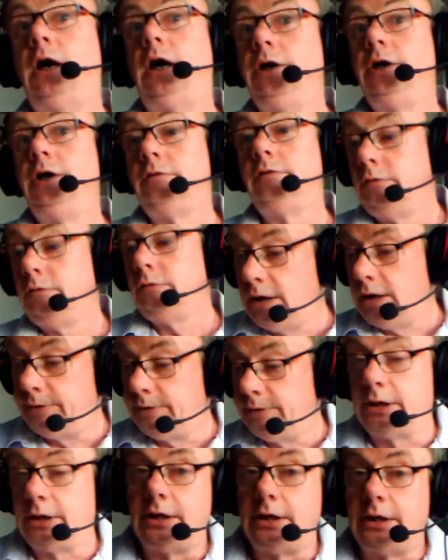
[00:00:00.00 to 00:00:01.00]
Are you
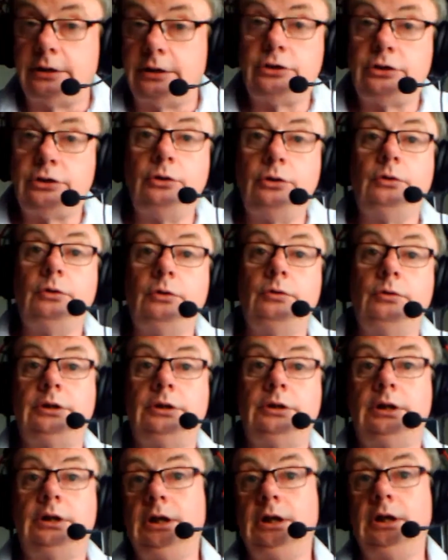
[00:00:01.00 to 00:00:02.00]
limiting it to
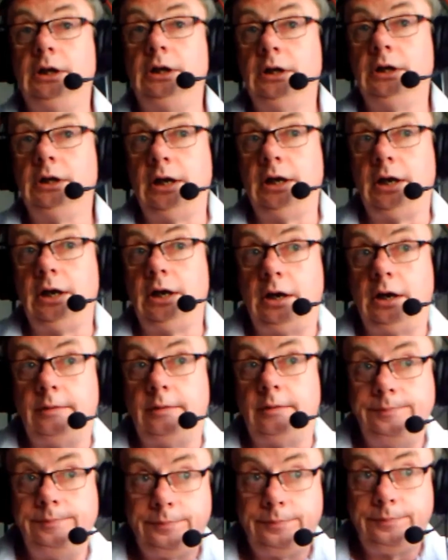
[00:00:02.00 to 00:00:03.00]

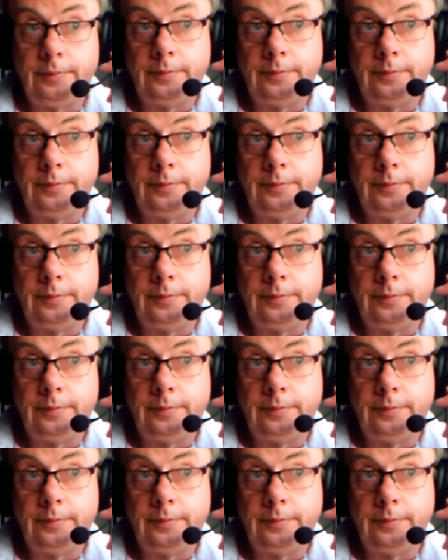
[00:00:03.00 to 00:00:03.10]
the